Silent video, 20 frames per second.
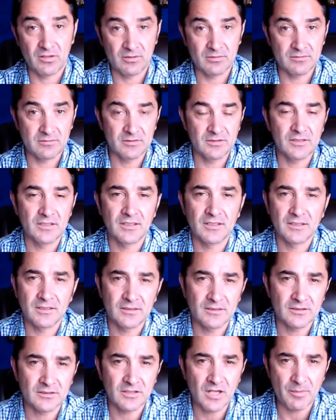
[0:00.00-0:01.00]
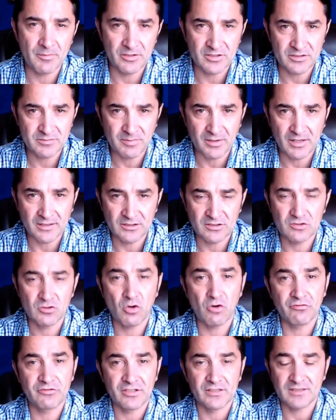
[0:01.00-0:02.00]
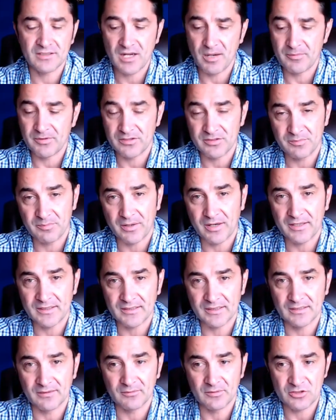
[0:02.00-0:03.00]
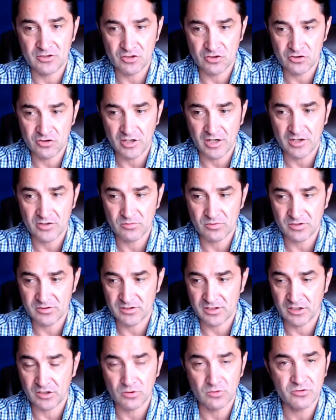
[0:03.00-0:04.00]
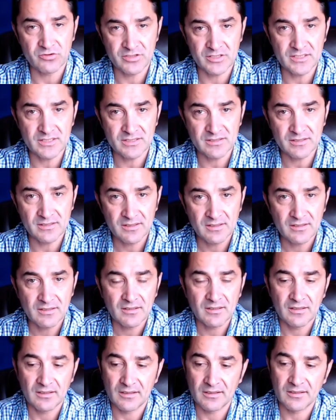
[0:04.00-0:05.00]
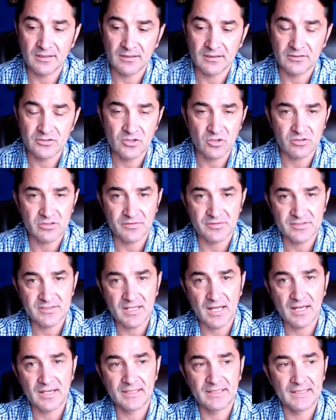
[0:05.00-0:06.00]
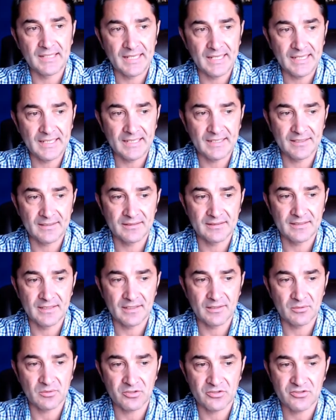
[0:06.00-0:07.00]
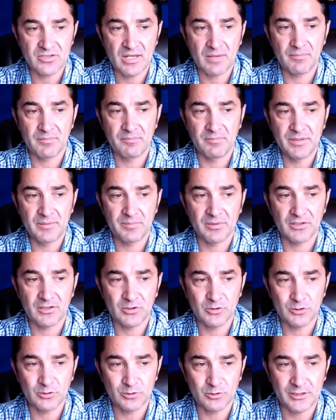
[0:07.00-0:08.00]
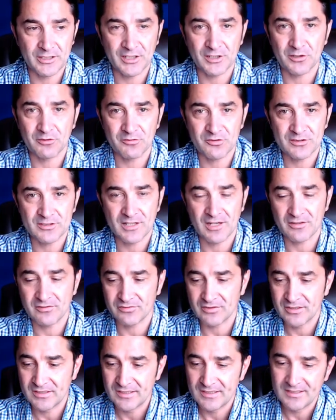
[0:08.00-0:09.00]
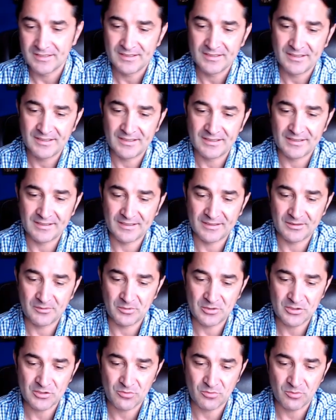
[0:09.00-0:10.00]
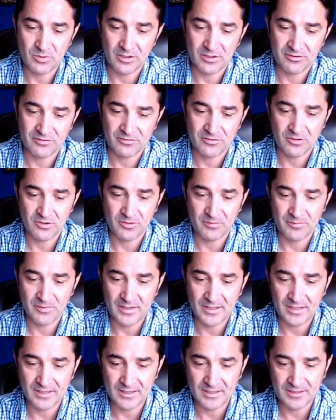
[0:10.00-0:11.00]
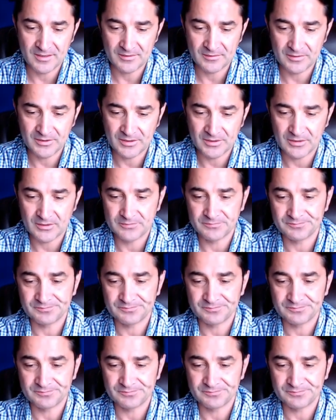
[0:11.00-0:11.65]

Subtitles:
the Communist Party, Soviet Communist Party, which in charge was a Gruzin, Joseph Stalin, and there were some people who took care of stuff which were from the, you know,